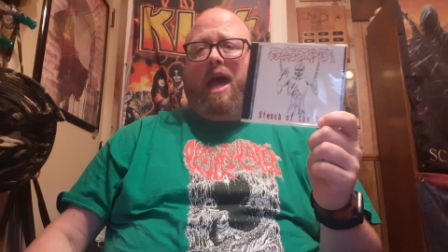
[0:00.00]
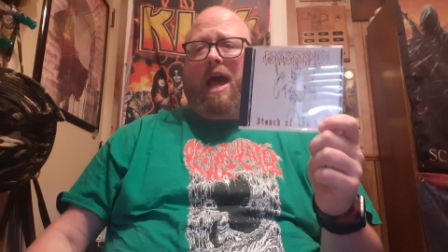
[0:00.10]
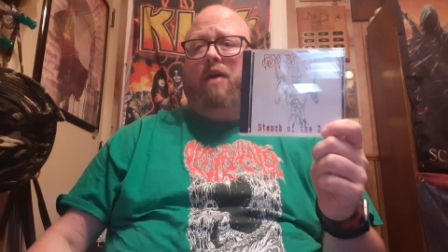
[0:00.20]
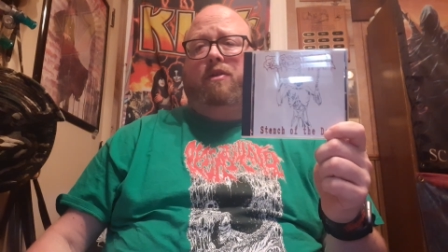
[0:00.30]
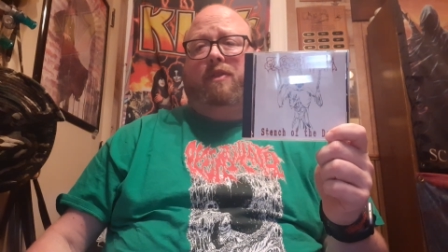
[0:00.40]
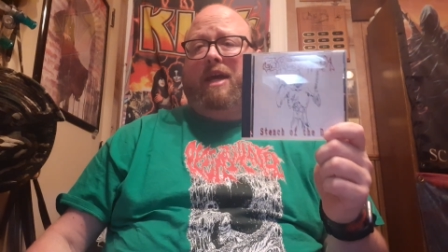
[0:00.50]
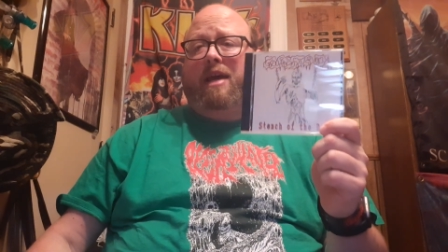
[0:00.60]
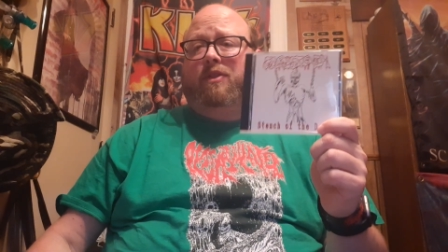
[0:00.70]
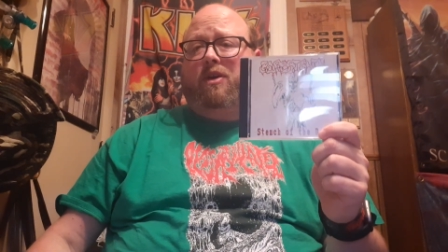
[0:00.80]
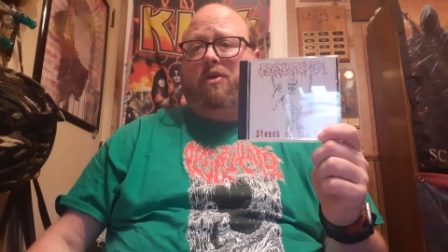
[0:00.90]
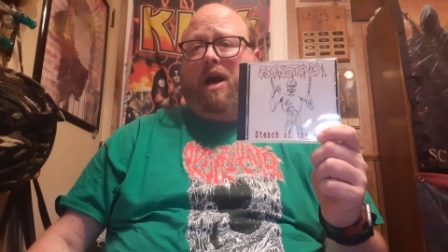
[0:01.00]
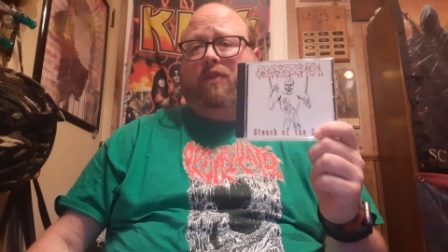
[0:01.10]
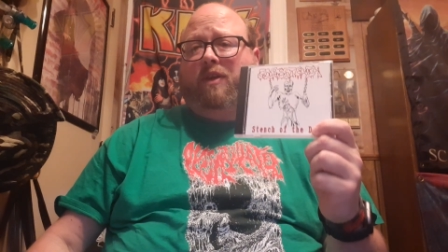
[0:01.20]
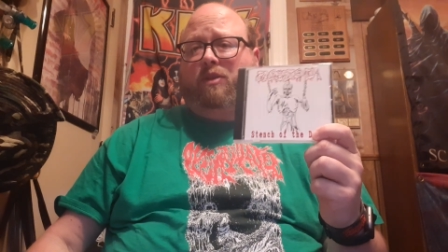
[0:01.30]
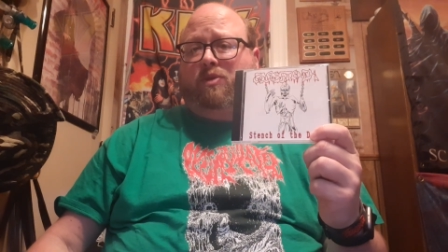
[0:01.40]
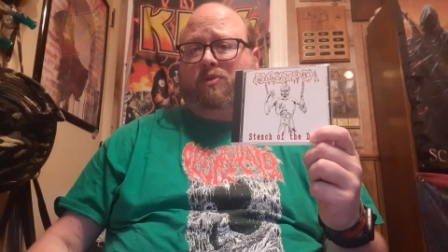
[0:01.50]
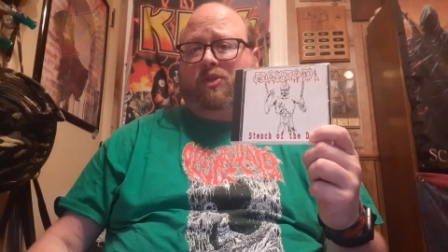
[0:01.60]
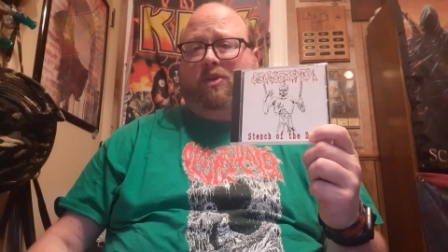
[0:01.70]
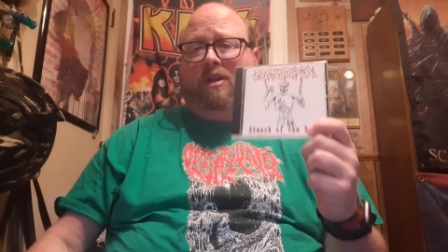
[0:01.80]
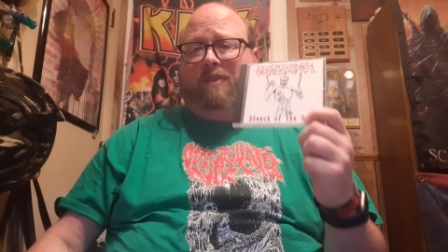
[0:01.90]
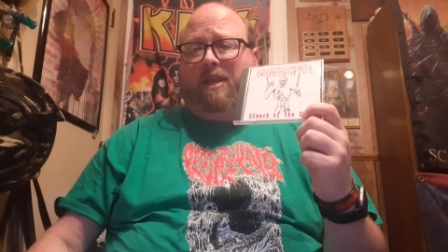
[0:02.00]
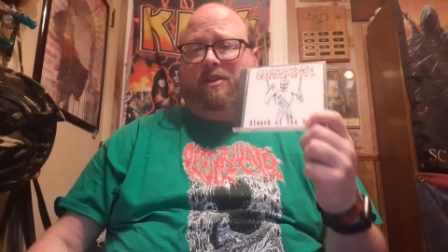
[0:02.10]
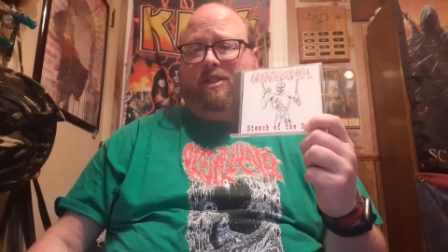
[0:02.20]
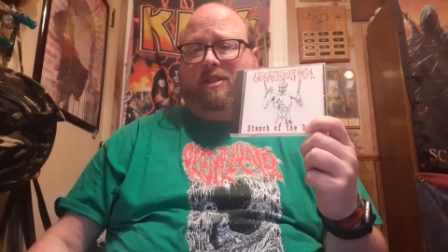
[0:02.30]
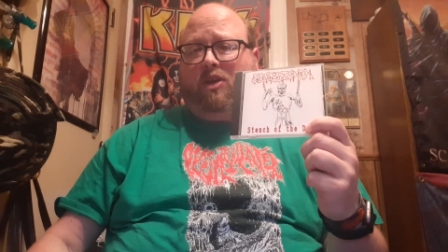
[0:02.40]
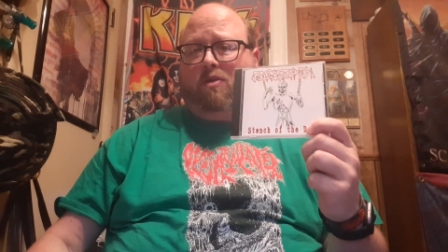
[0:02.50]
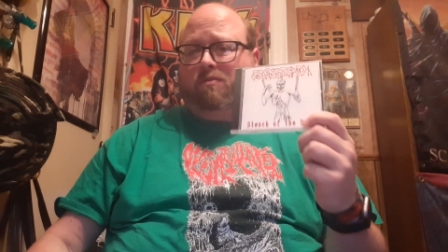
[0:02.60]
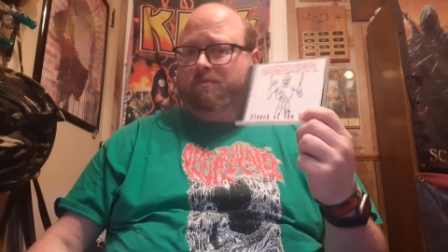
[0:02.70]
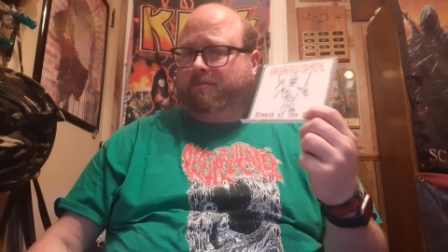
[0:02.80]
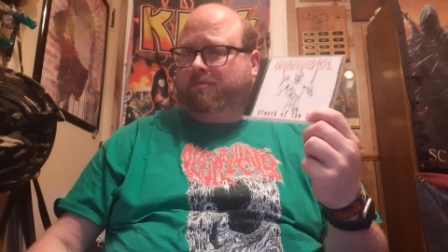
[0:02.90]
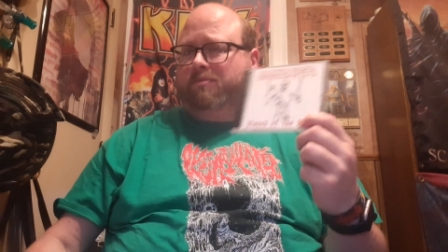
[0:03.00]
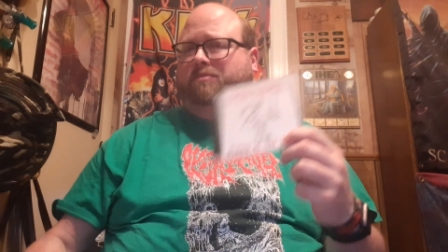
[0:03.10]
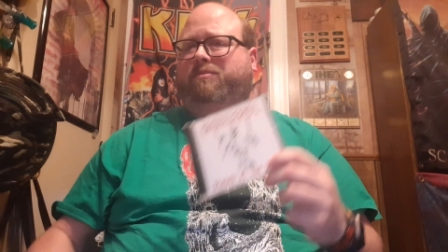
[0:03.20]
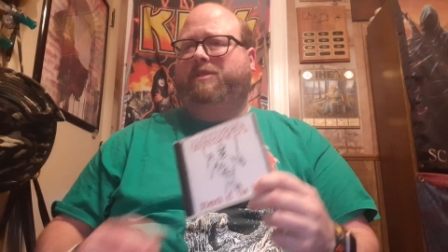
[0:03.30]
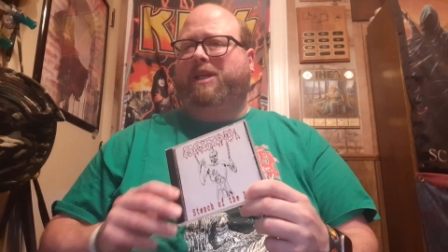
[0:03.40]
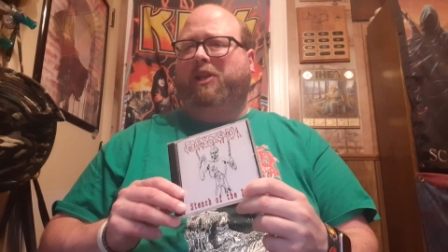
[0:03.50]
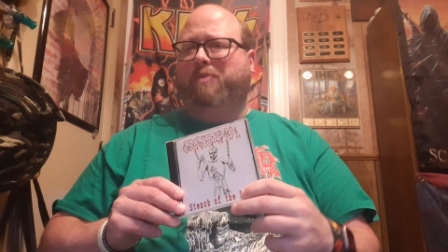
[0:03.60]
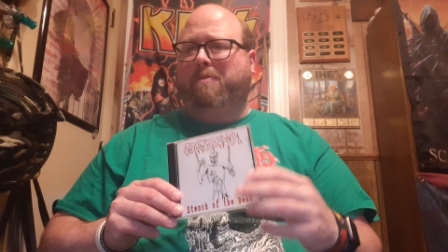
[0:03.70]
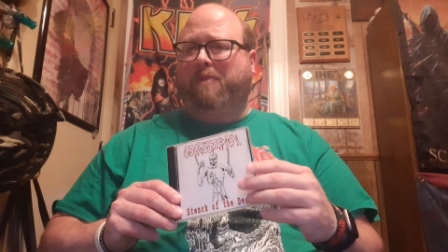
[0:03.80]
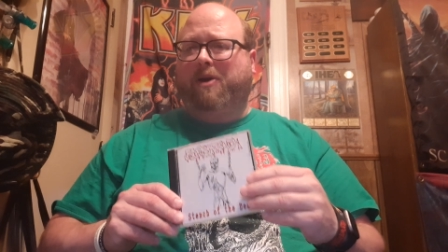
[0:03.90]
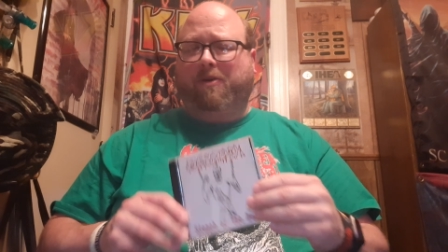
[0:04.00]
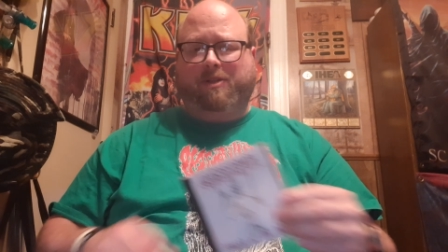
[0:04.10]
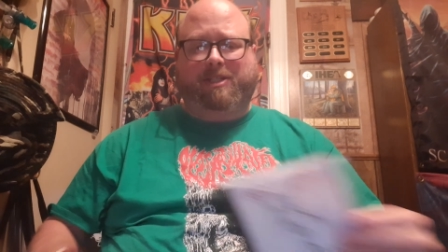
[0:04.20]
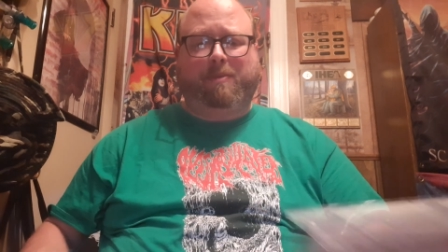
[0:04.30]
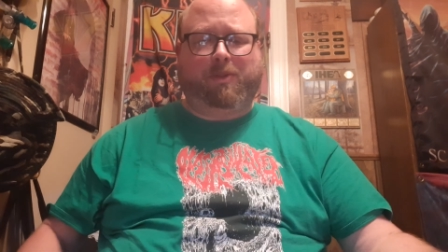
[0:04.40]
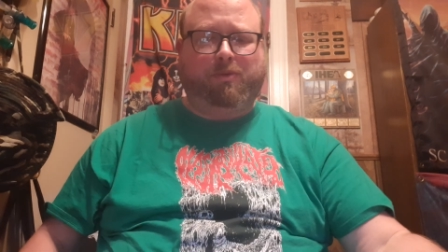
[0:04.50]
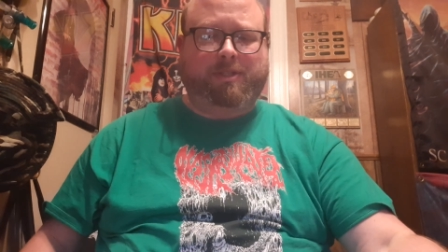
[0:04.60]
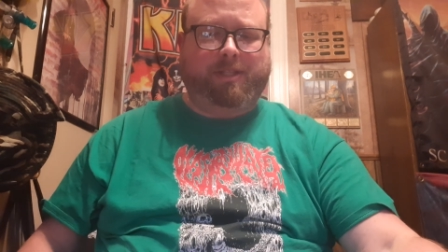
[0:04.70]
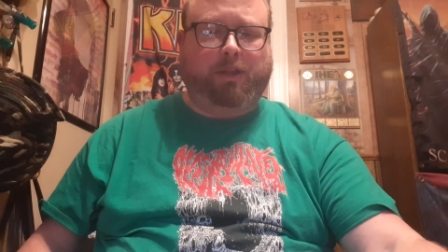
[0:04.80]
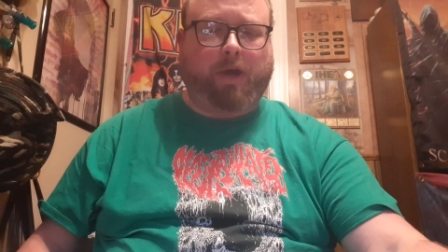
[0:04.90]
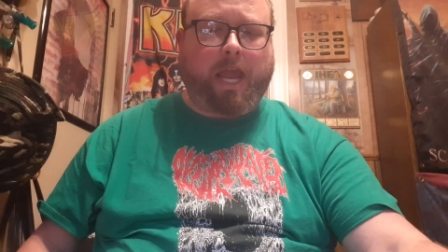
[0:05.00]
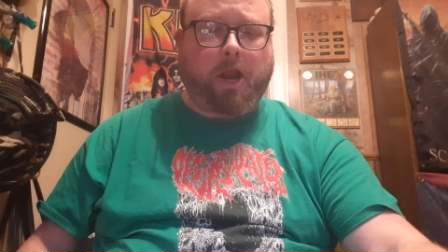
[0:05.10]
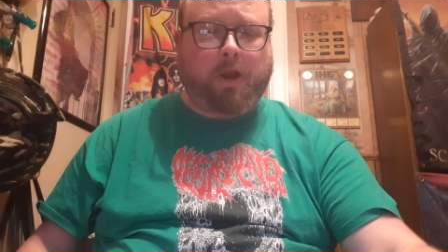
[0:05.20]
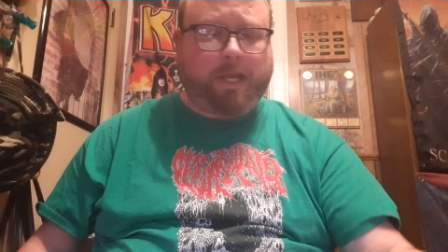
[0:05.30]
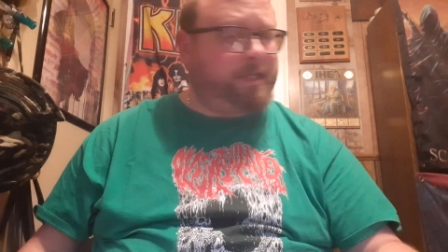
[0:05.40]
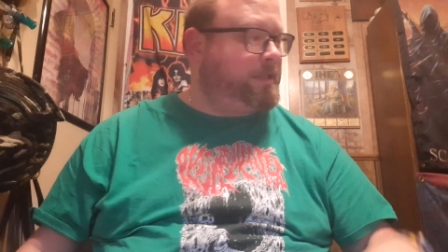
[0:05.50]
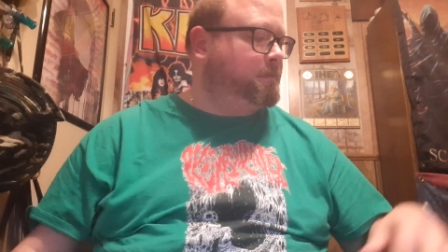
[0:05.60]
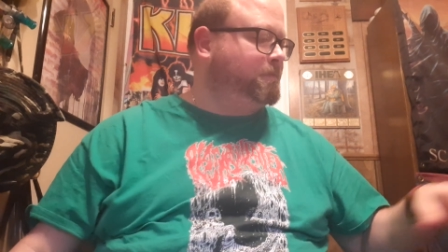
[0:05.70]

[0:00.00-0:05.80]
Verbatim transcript: other than that, though, I thought this was good. If they'd just you know did a little bit better on some of those little areas.